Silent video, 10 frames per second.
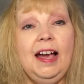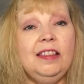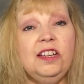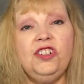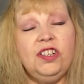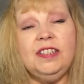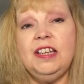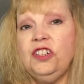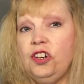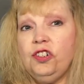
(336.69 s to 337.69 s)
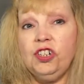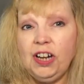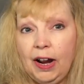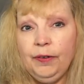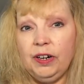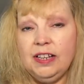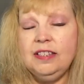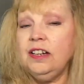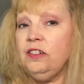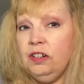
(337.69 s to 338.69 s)
And then she said, did you shower? And I
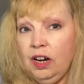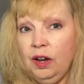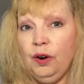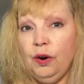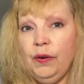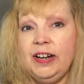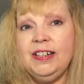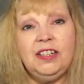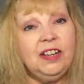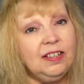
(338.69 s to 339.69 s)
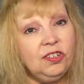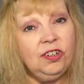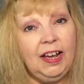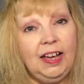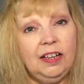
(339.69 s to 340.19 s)
said, no, I did yesterday.